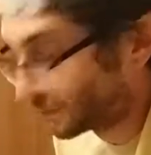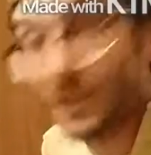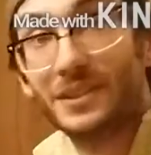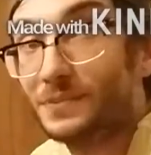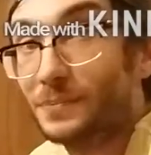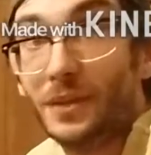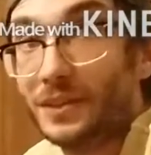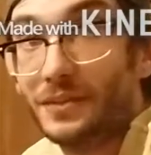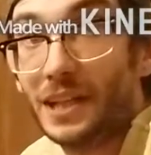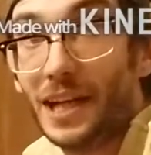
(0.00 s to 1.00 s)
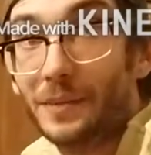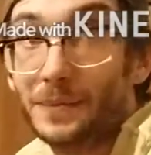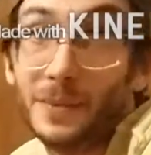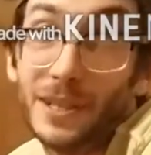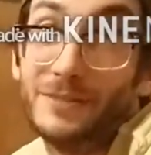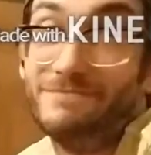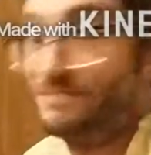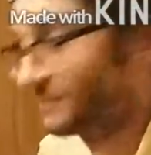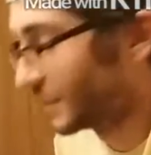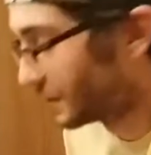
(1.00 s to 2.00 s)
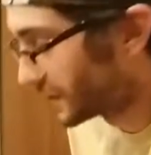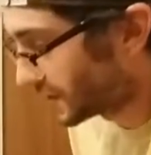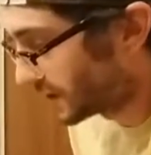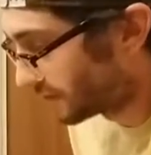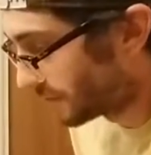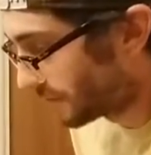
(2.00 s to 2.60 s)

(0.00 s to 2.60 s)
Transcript: But it's probably never gonna happen, but we'll see.